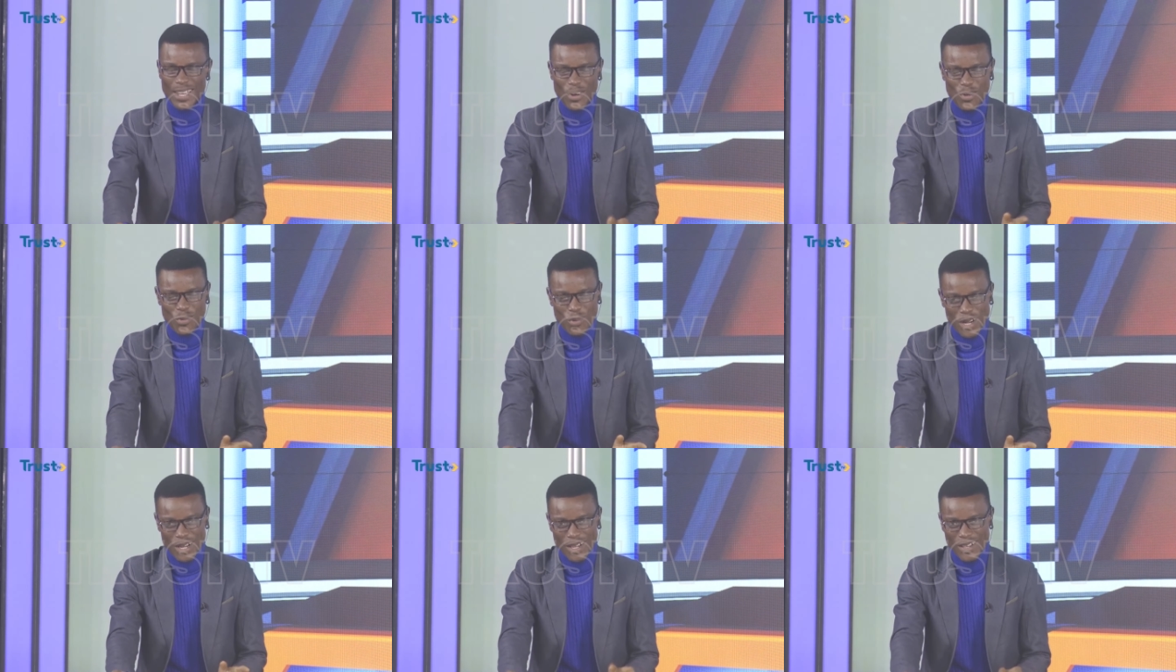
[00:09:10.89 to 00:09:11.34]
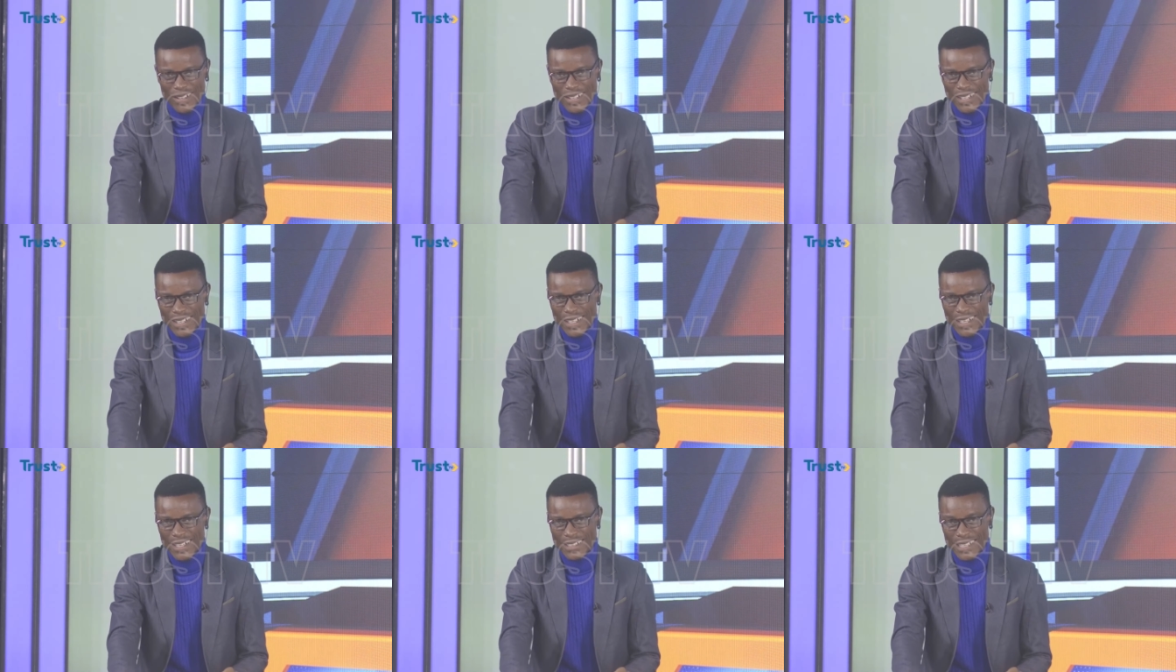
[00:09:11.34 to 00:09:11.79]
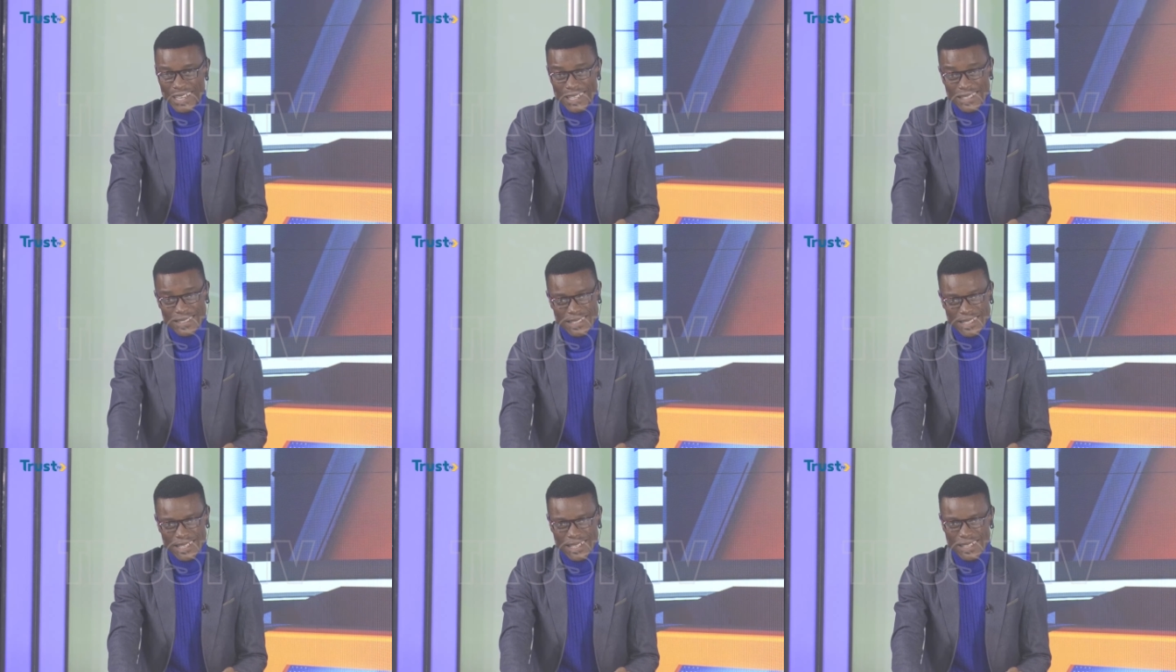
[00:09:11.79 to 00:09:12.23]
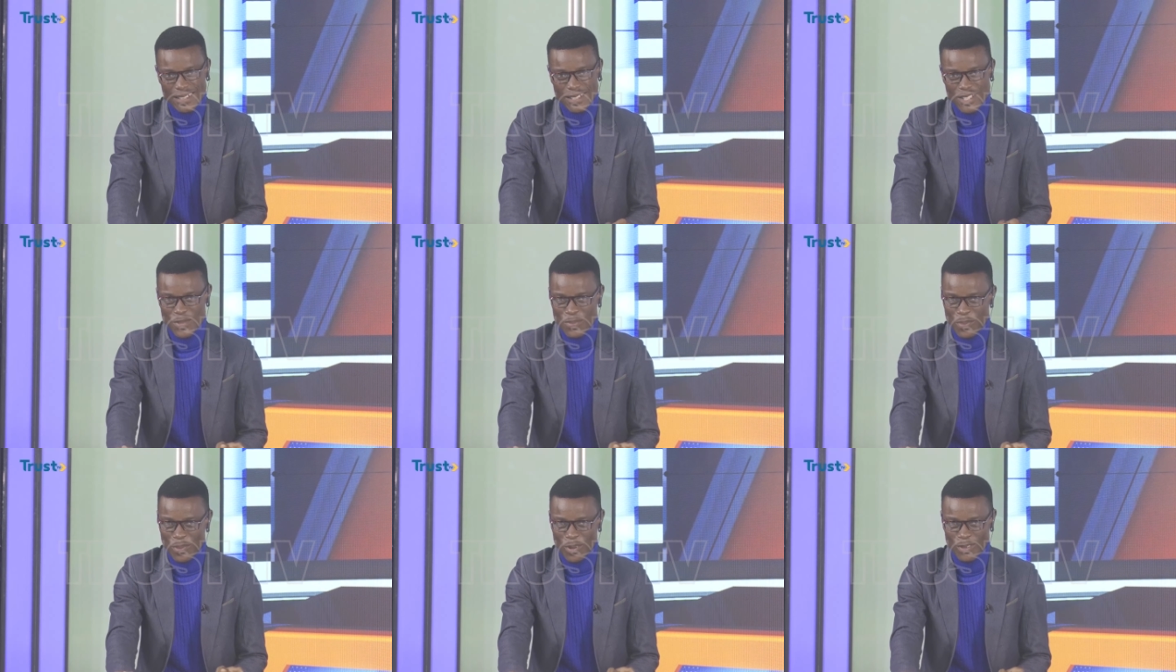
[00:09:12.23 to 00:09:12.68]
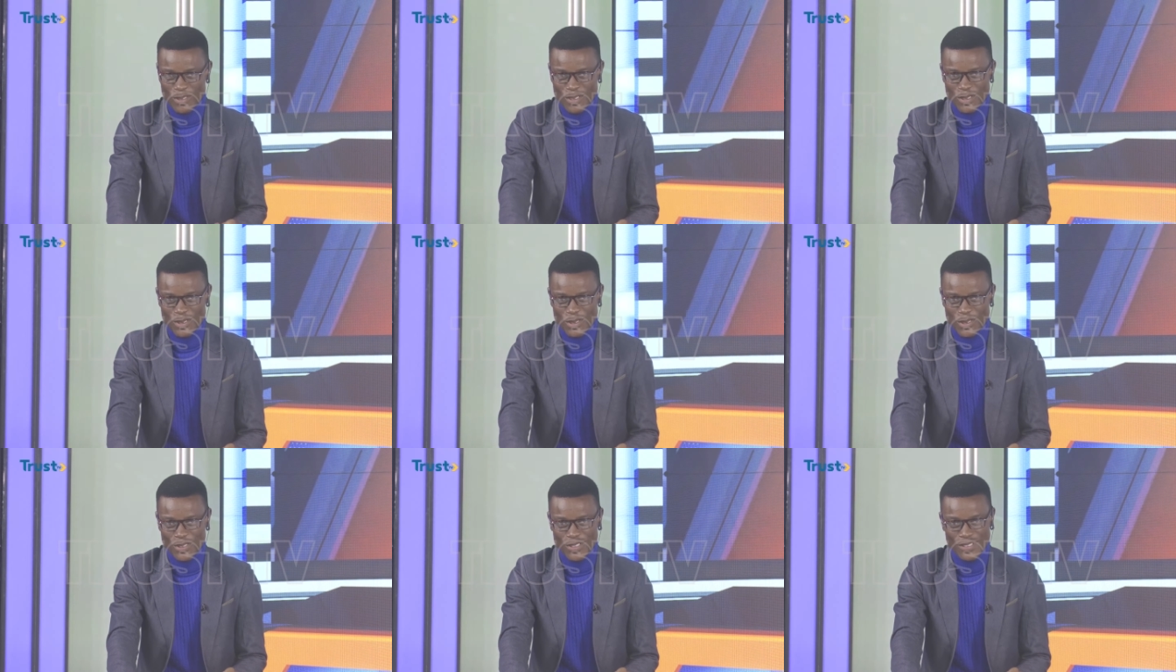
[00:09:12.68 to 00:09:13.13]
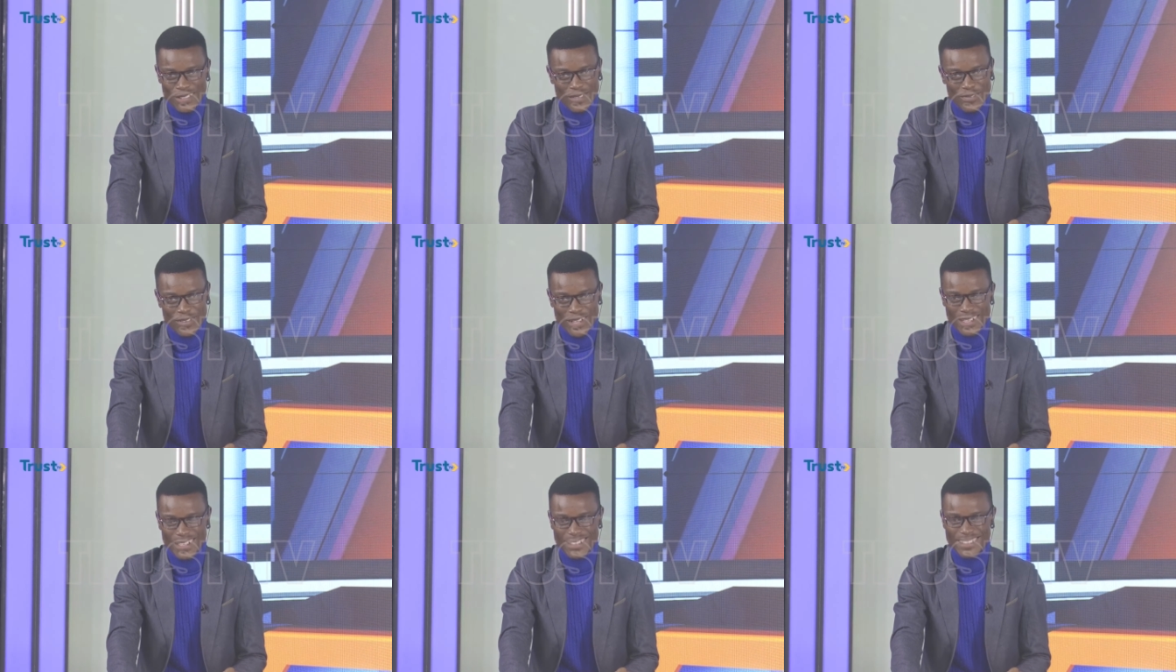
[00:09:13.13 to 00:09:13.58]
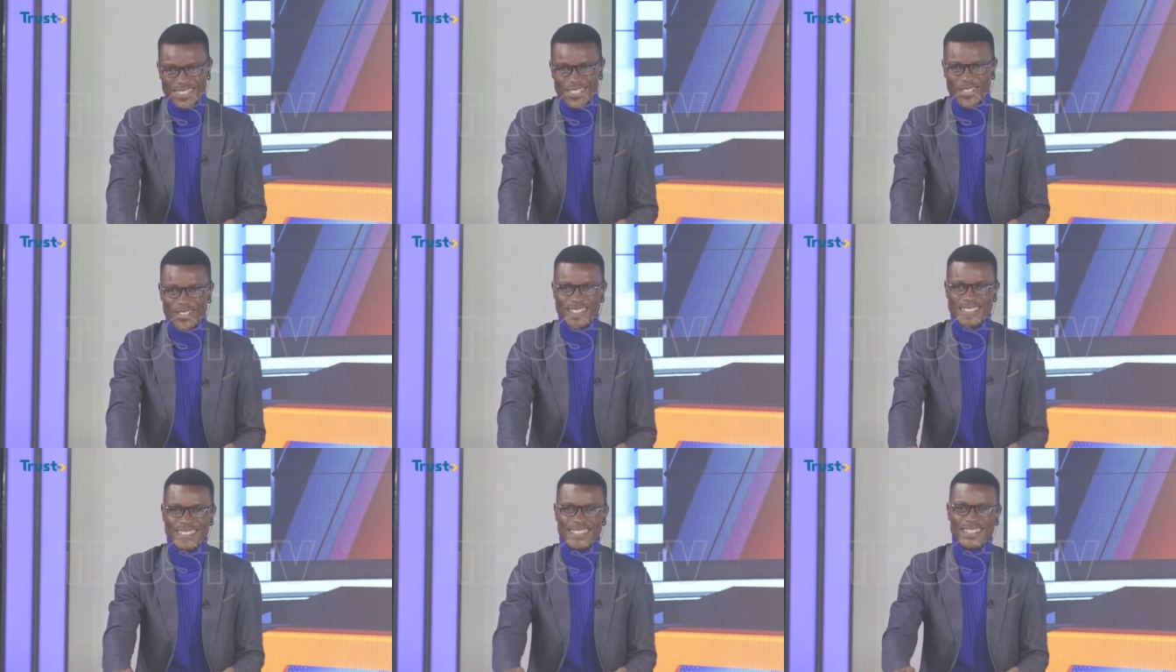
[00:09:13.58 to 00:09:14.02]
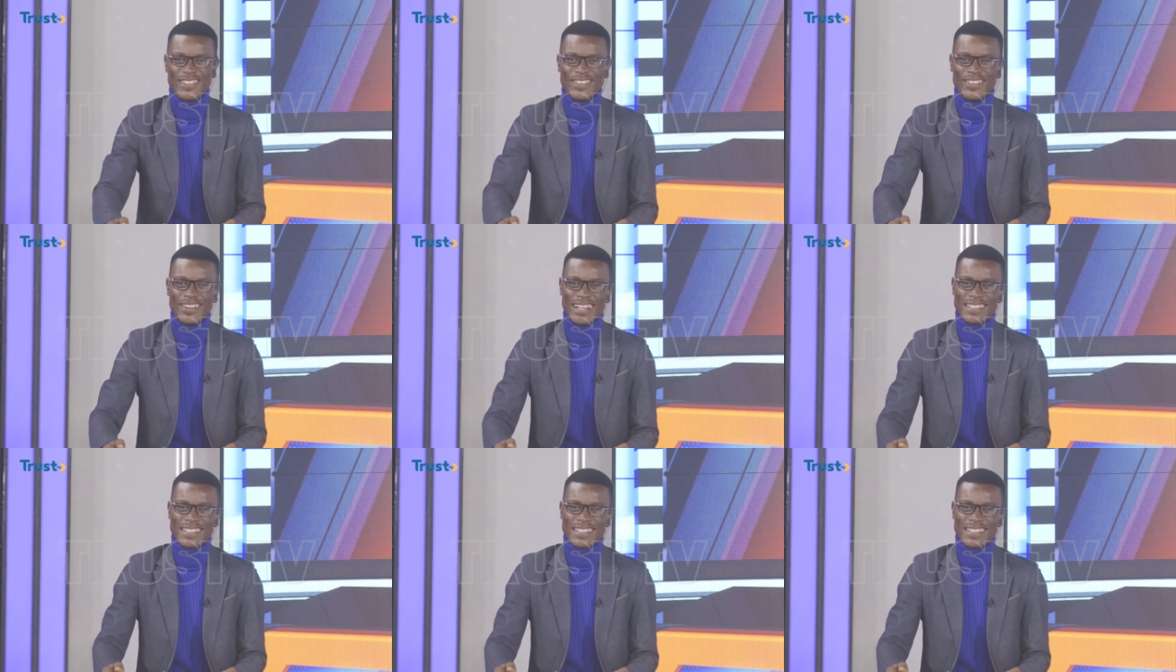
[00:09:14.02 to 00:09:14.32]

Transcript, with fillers: Well, that's sport, you know, you never can just tell.